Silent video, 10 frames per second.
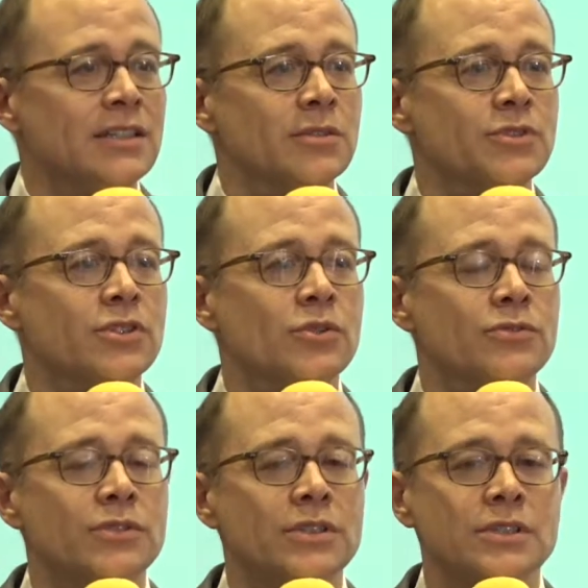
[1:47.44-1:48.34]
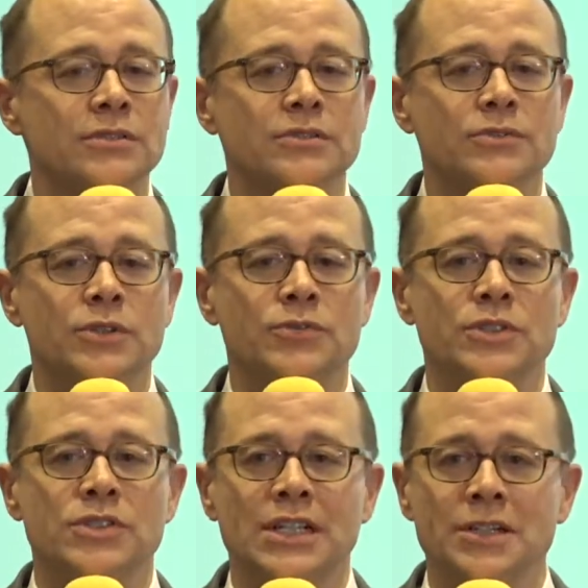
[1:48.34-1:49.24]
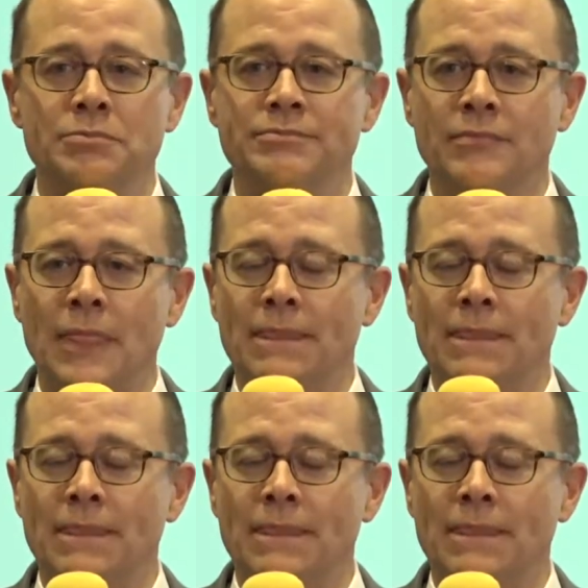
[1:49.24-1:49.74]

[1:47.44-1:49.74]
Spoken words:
So for the first time,